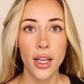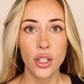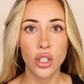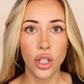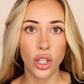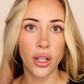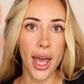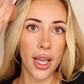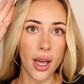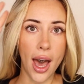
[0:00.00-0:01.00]
so you're
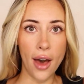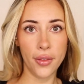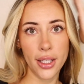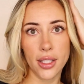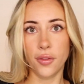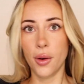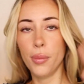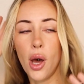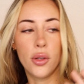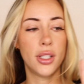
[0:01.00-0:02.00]
like having
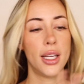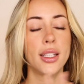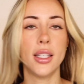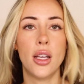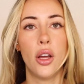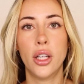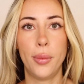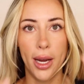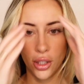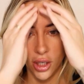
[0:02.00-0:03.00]
different poses in all your
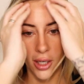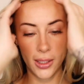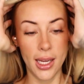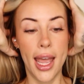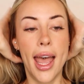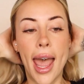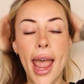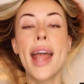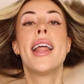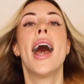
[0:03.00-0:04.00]
pictures,
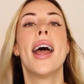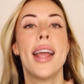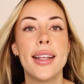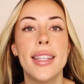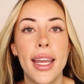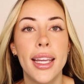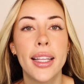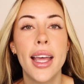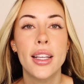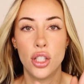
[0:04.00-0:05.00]
and
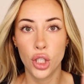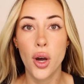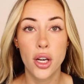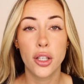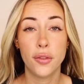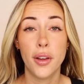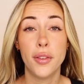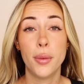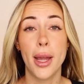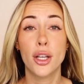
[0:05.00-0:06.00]
taking like
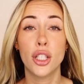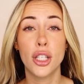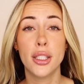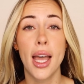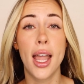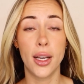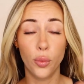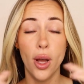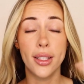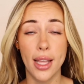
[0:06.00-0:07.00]
250 pictures
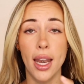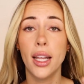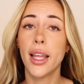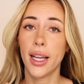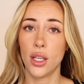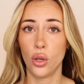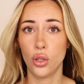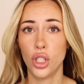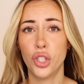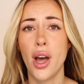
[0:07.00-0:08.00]
in one setting. Like I
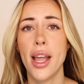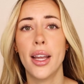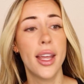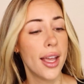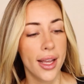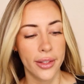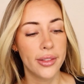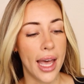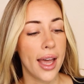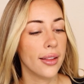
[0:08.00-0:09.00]
told you, I
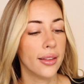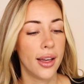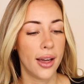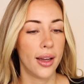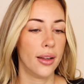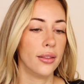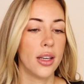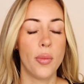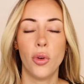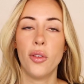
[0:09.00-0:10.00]
set the
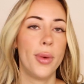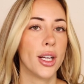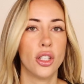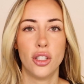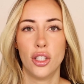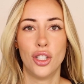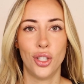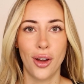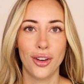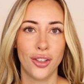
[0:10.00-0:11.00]
number of pictures to
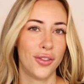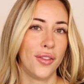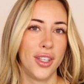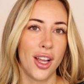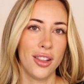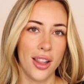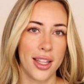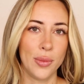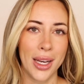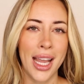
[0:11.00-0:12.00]
250 on the
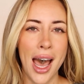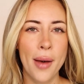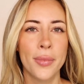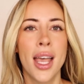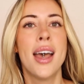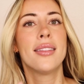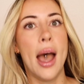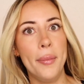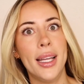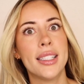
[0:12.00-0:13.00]
Lens Buddy app.
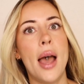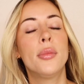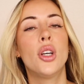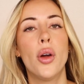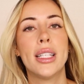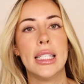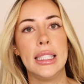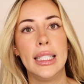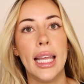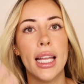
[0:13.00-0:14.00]
That means I'm going to
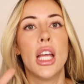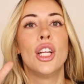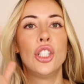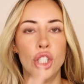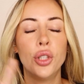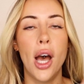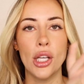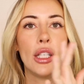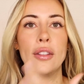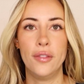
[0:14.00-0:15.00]
get
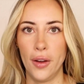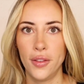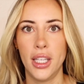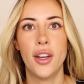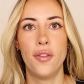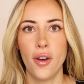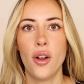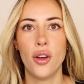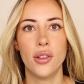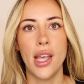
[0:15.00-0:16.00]
250
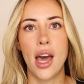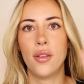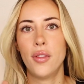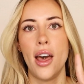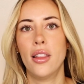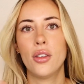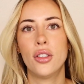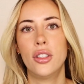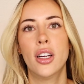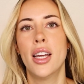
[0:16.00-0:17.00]
photos out of that
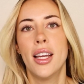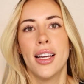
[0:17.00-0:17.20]
little